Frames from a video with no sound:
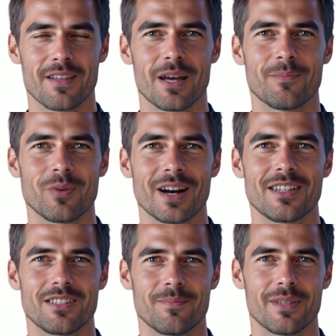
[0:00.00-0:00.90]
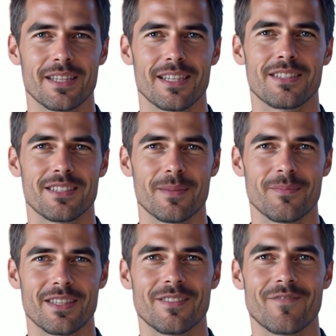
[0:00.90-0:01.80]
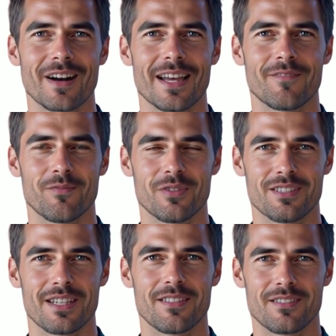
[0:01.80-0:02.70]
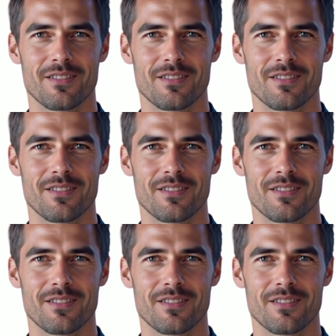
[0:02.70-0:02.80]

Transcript: approximately 75%